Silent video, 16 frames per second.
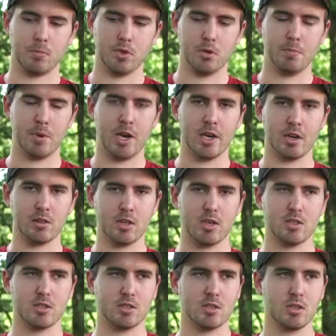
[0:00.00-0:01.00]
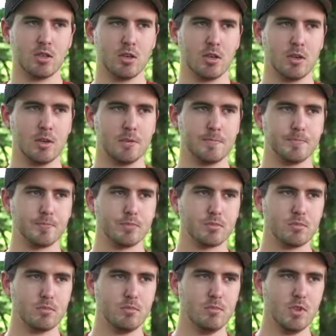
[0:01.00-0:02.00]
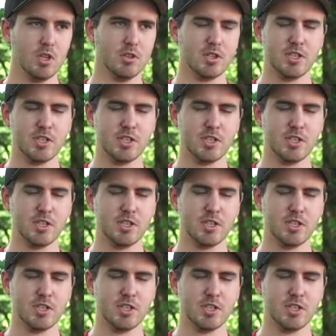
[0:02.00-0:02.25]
when you're buying a lens. The